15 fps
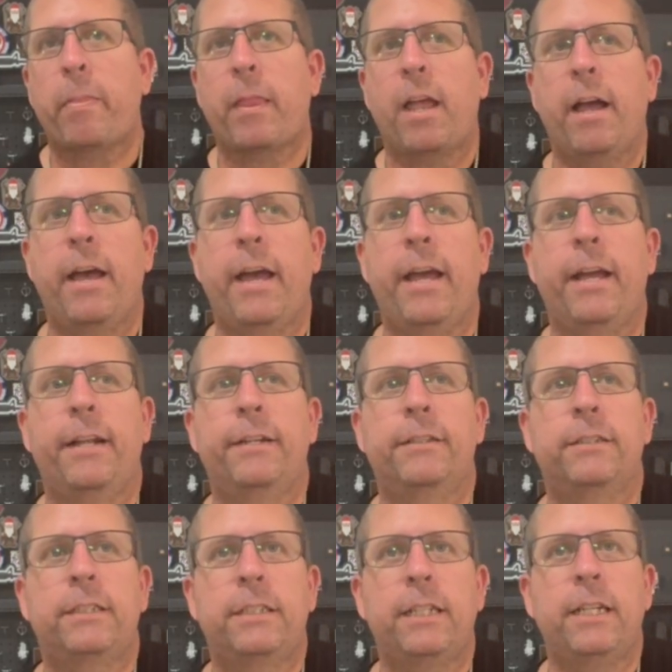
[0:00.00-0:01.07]
and
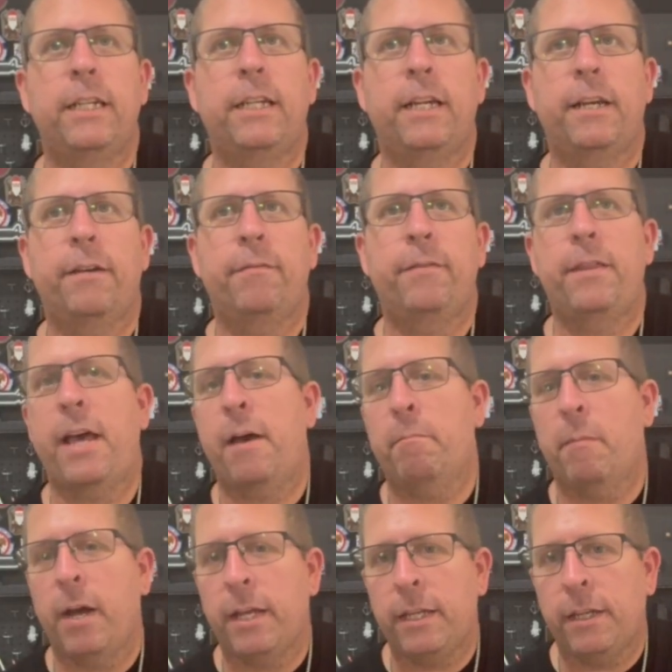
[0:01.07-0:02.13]
see if that
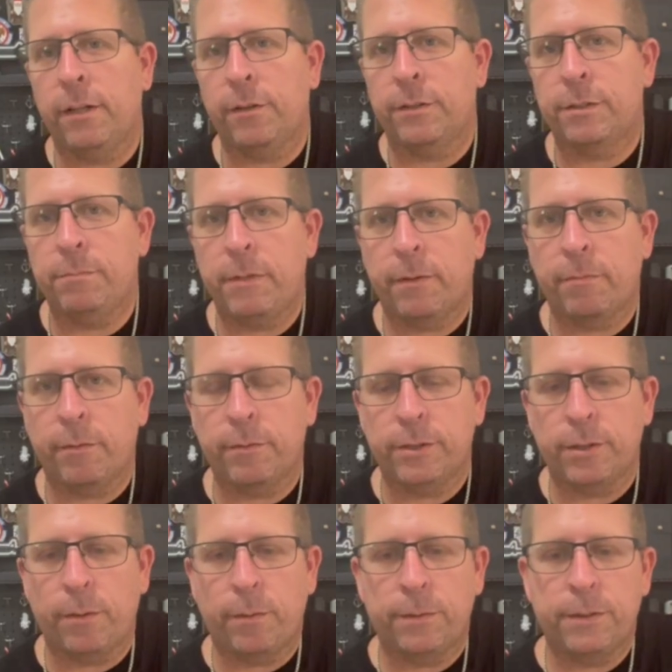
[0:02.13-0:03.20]
might yield some different
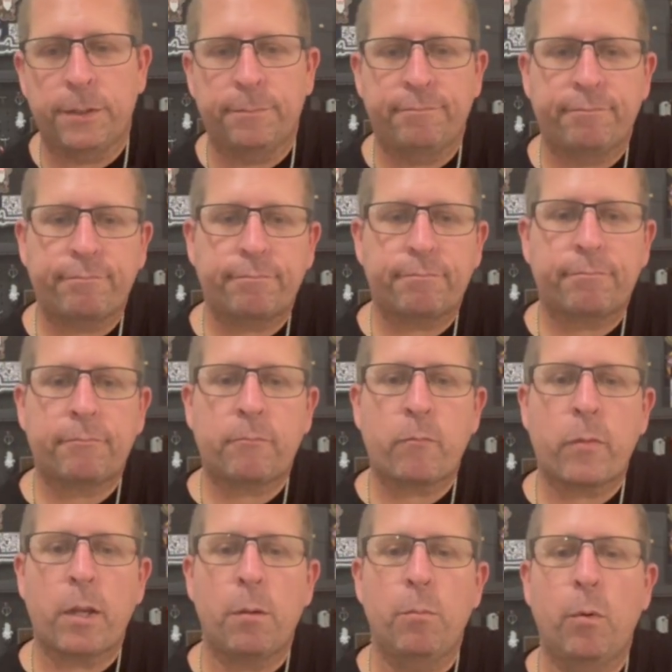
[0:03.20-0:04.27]
results.
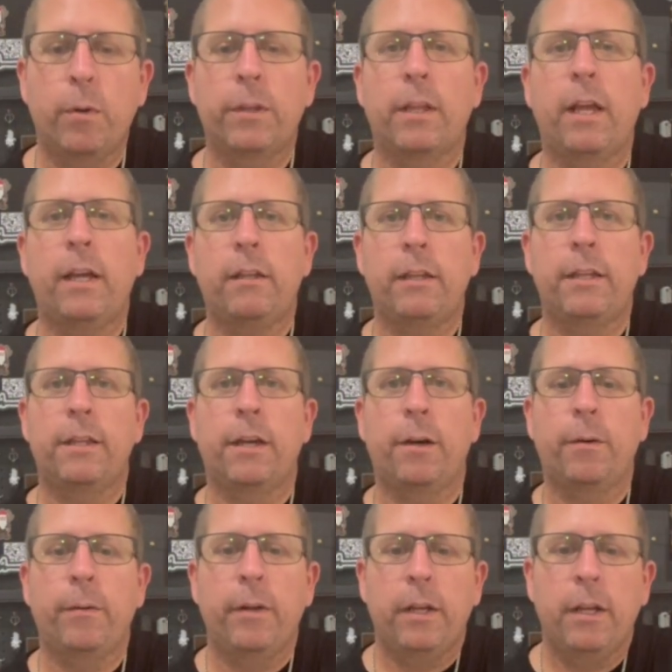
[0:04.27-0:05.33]
More than likely
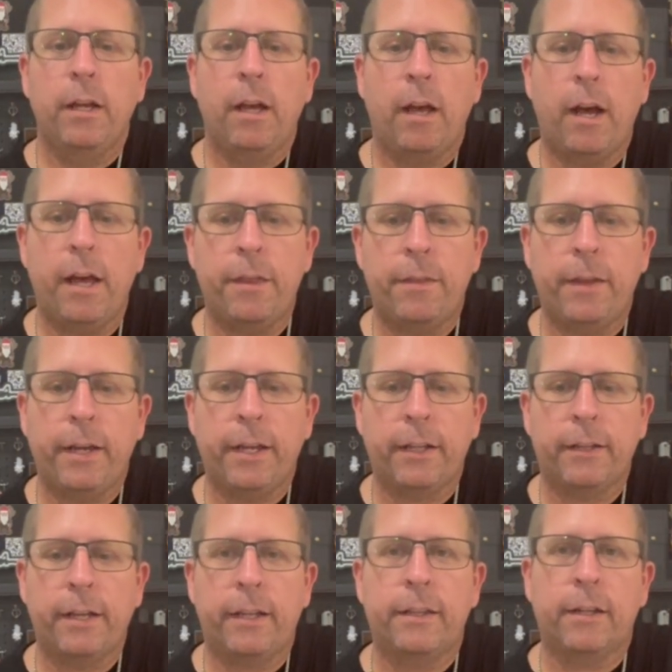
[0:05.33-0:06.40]
though, I think
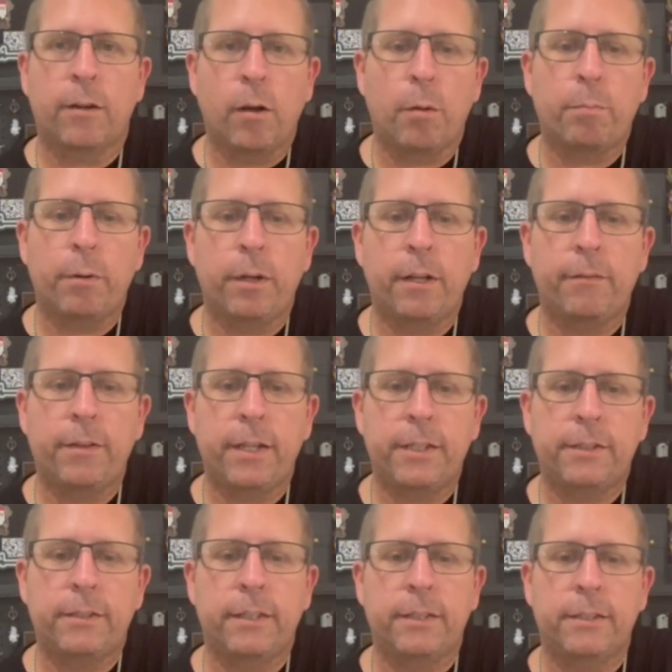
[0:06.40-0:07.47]
that the culprit of
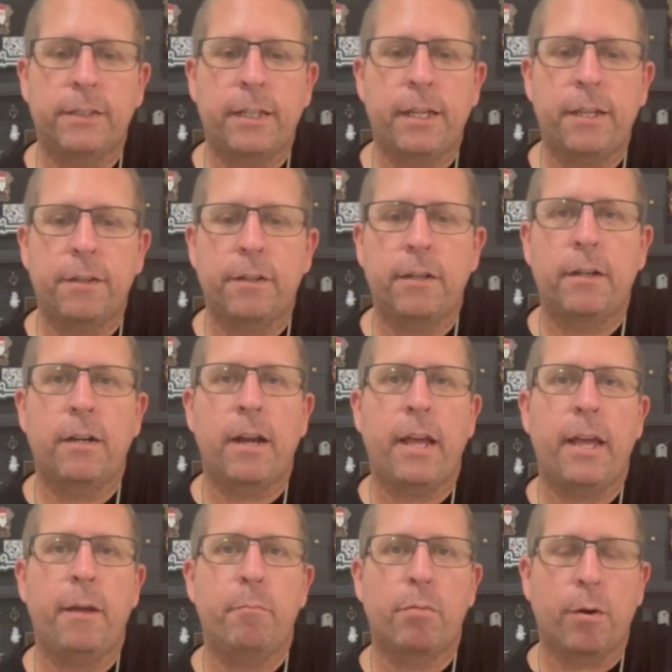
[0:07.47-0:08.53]
this is either
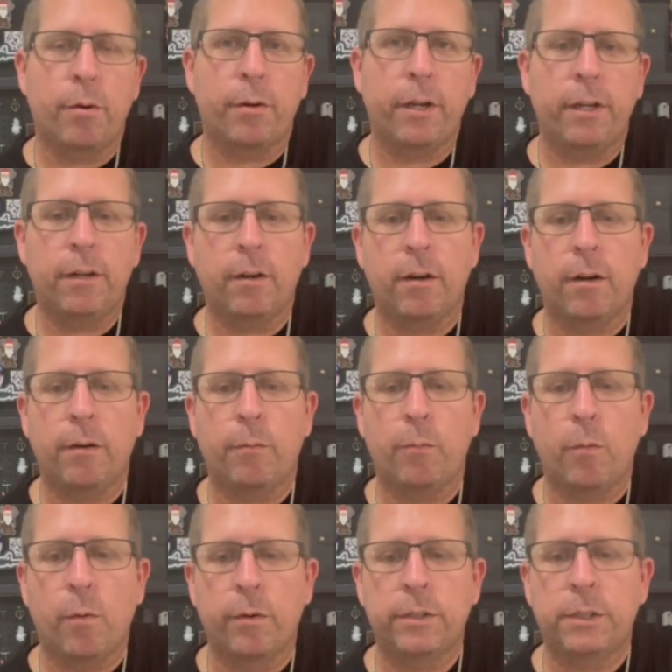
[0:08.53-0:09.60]
a broken or
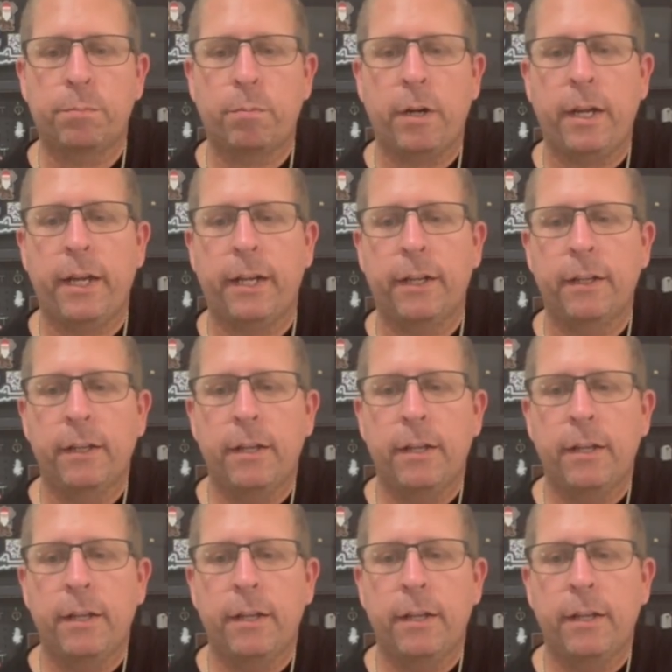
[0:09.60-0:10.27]
worn spring,